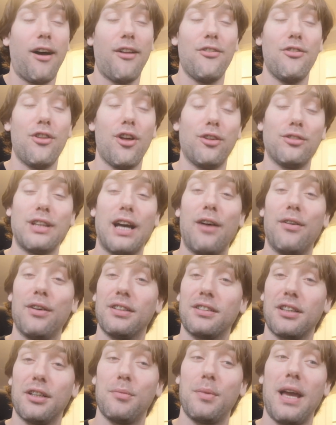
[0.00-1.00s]
No doubt
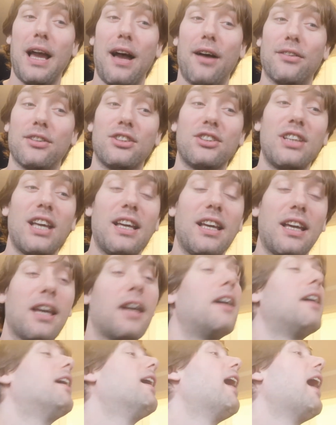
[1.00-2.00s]
it's going to be out of sync,
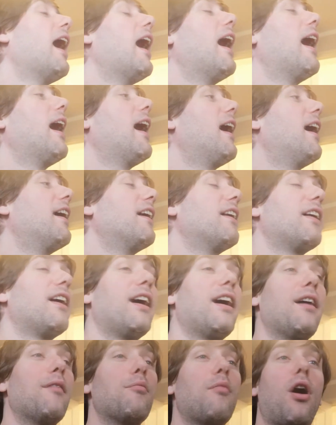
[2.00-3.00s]
and
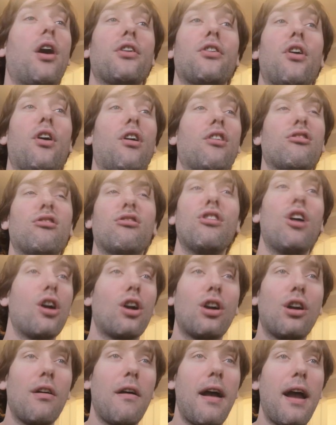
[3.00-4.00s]
it might not look
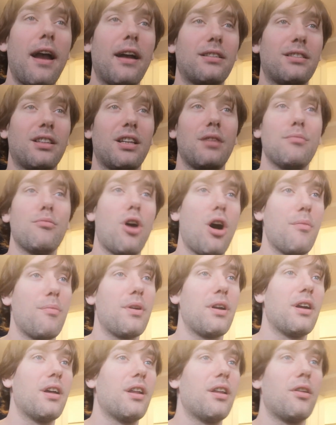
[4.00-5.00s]
correct, and it might
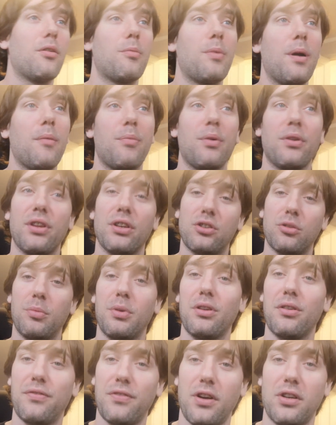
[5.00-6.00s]
be a little bit, but this will be
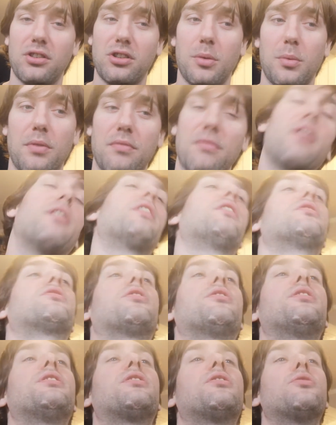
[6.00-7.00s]
the first time we've run it,
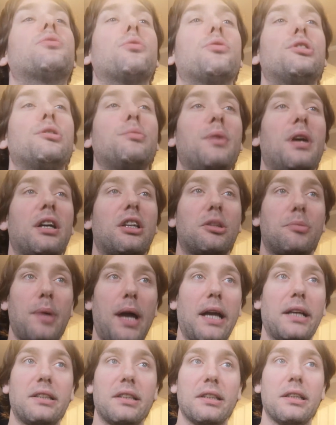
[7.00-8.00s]
so this is all to be
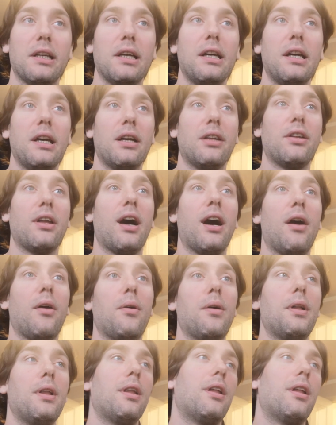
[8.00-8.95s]
expected. Now